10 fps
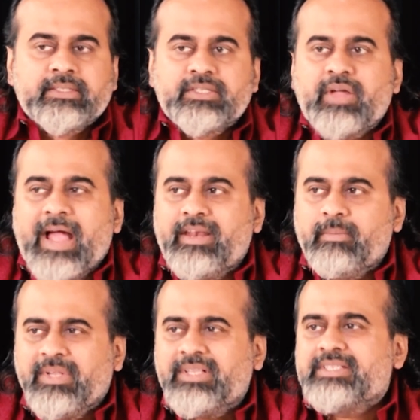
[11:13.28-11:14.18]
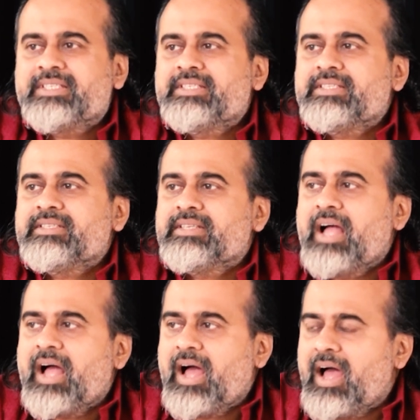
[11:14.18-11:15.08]
So animals
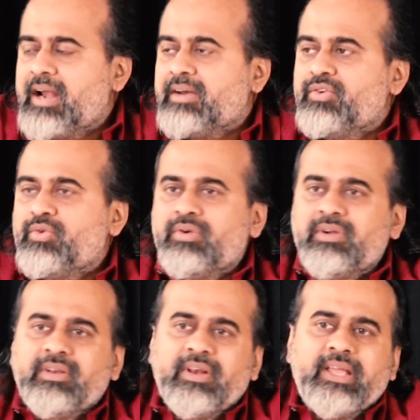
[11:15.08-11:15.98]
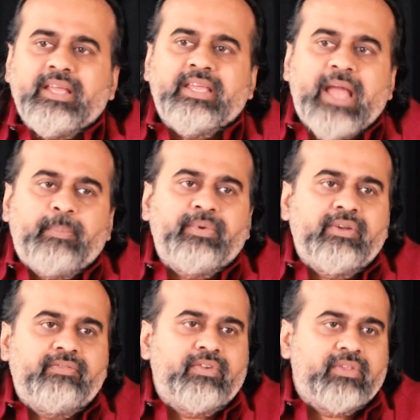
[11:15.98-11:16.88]
are totally
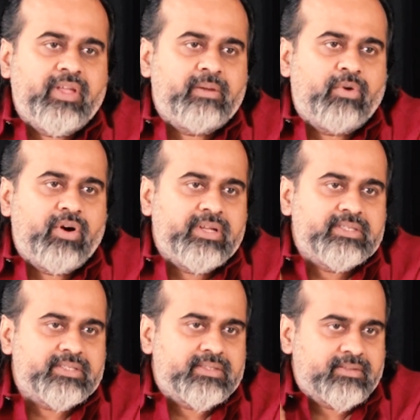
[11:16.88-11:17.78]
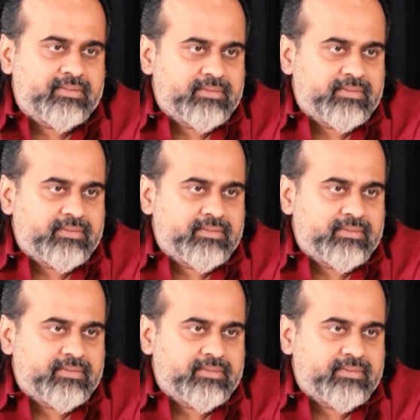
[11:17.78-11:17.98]
captive to their bodies.